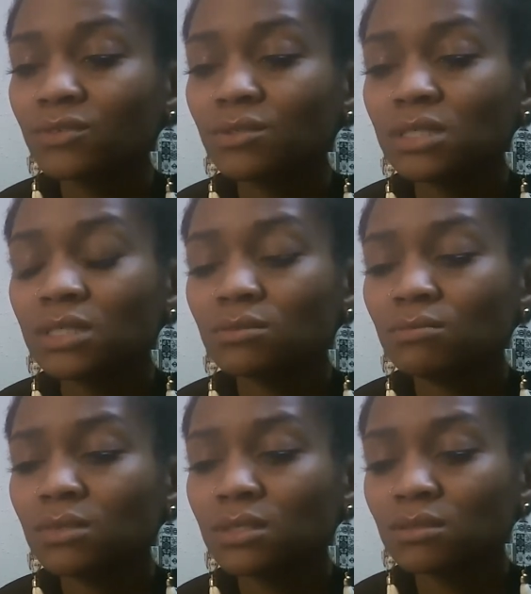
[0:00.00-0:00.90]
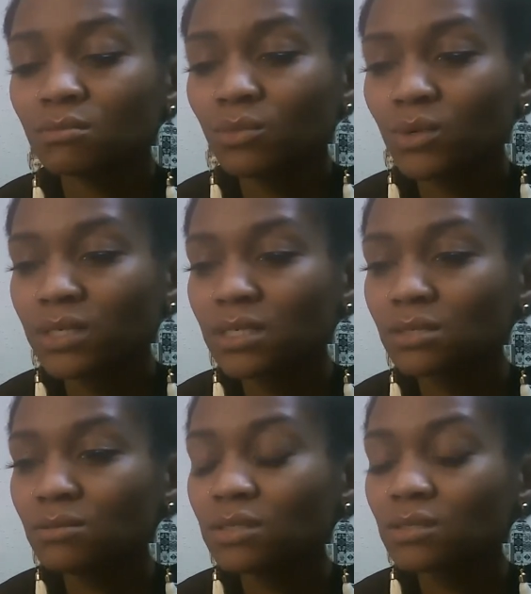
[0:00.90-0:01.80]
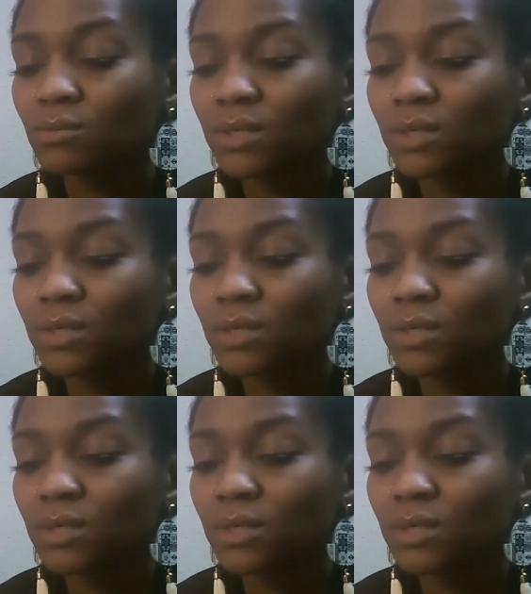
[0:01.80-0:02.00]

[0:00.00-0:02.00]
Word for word: You need to get some rest. You need to